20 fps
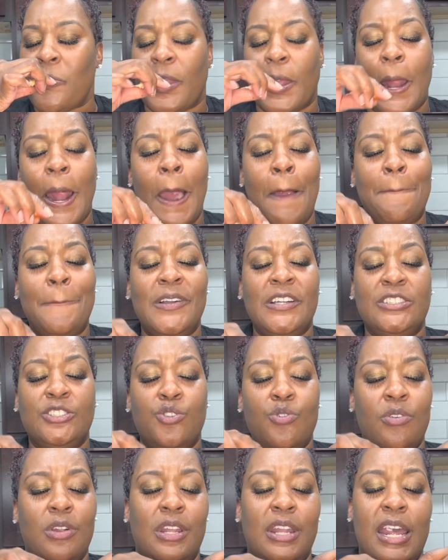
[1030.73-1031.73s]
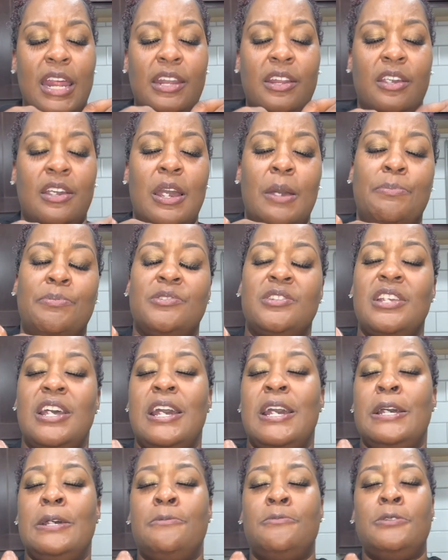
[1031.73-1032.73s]
I've been to Atlanta a couple
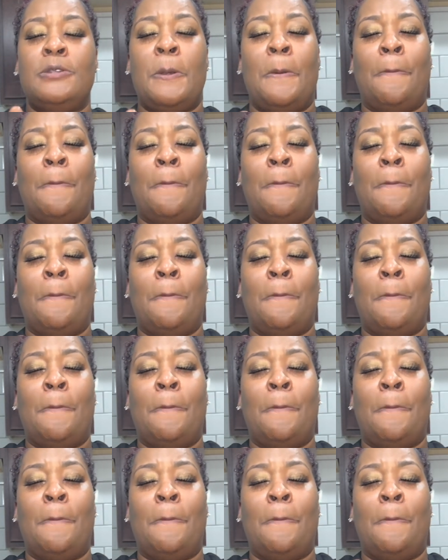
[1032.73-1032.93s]
times,